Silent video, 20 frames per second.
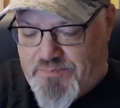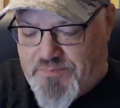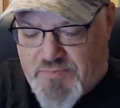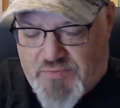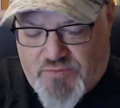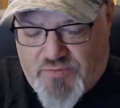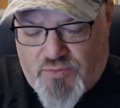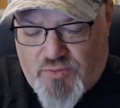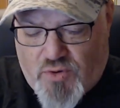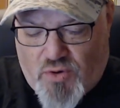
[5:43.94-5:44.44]

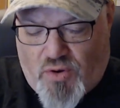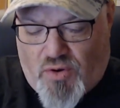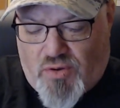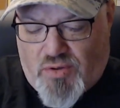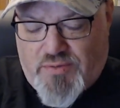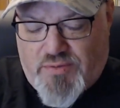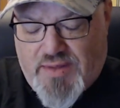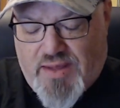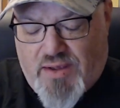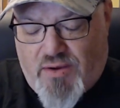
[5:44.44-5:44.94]
So they
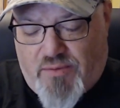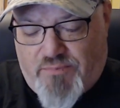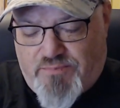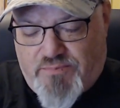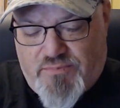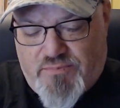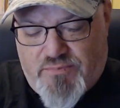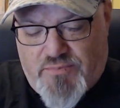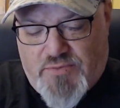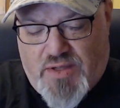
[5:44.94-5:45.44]
all
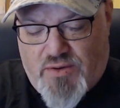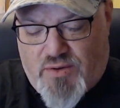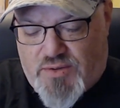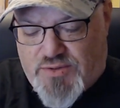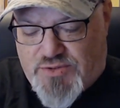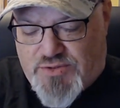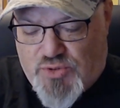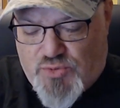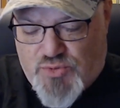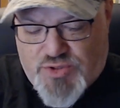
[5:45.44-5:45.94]

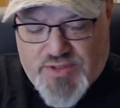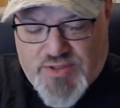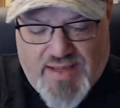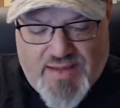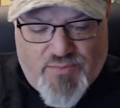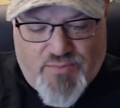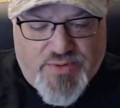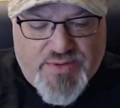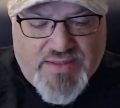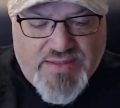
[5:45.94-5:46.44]

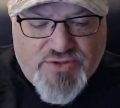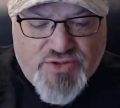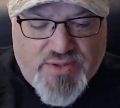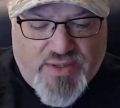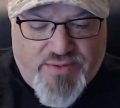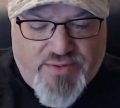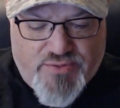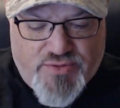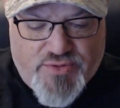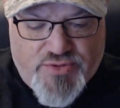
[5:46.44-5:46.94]
associate with each
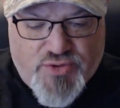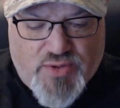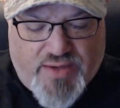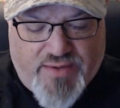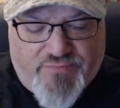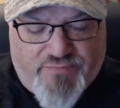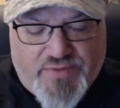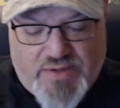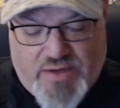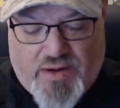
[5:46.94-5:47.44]
other to try to
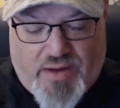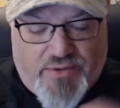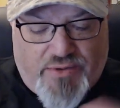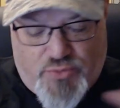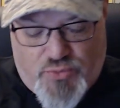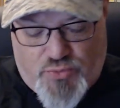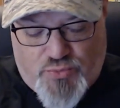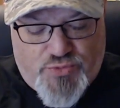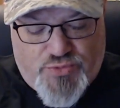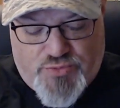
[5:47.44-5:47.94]
figure out
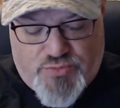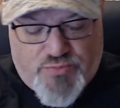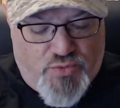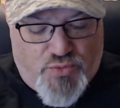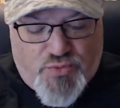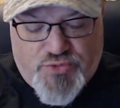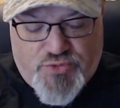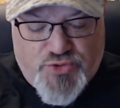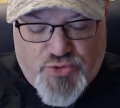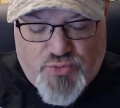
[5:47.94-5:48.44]

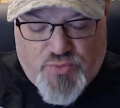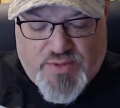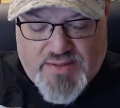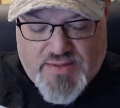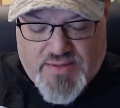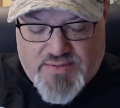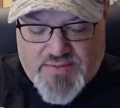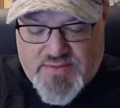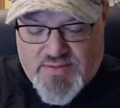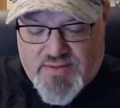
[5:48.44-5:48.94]
who's doing
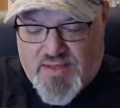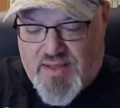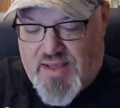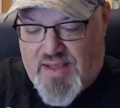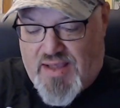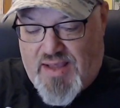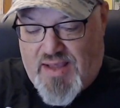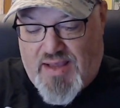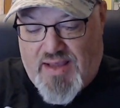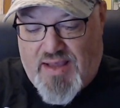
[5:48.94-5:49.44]
this.
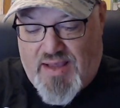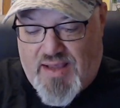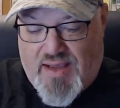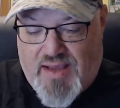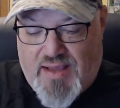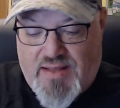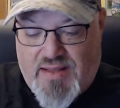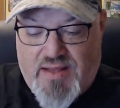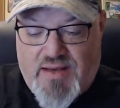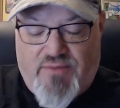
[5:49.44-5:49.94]

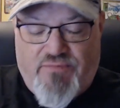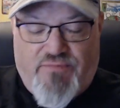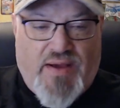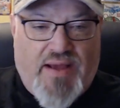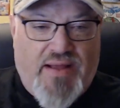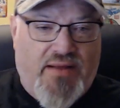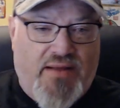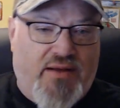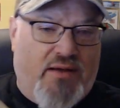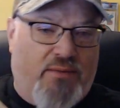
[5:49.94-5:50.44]
And then it
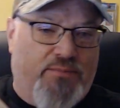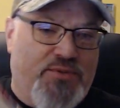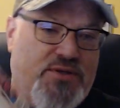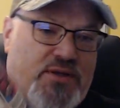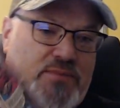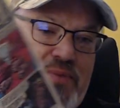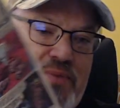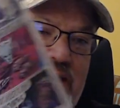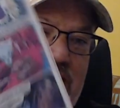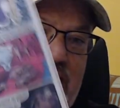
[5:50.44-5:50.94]
finally comes to
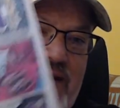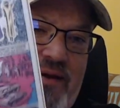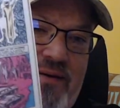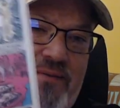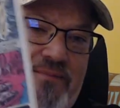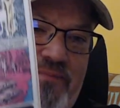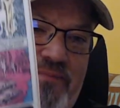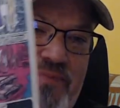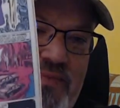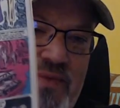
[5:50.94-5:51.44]
be
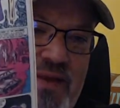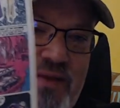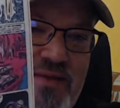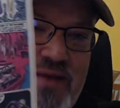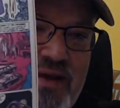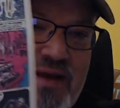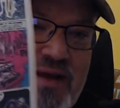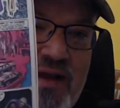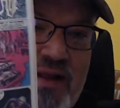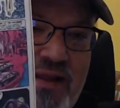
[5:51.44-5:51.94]
that
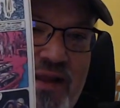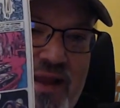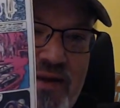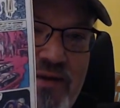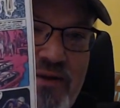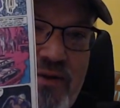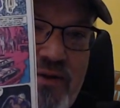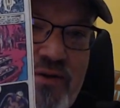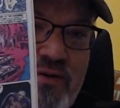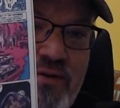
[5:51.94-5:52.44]
the
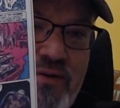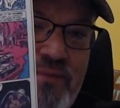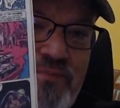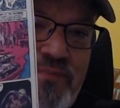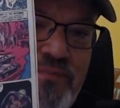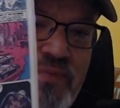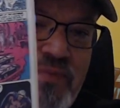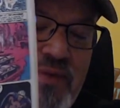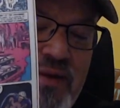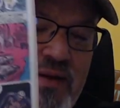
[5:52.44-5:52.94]
Collector
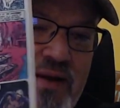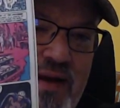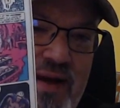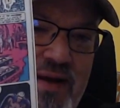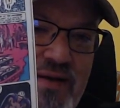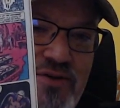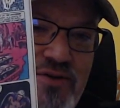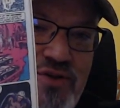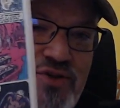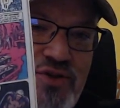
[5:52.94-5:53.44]

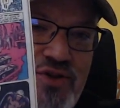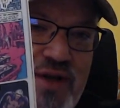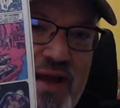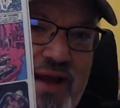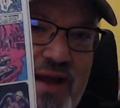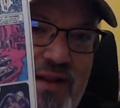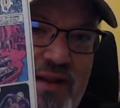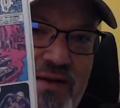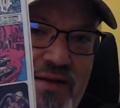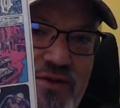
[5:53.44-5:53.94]
has
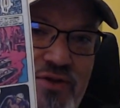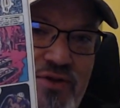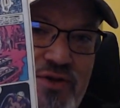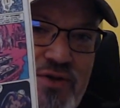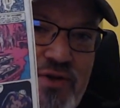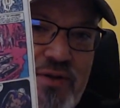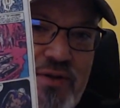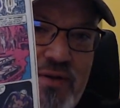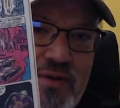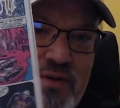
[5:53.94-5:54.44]
challenged.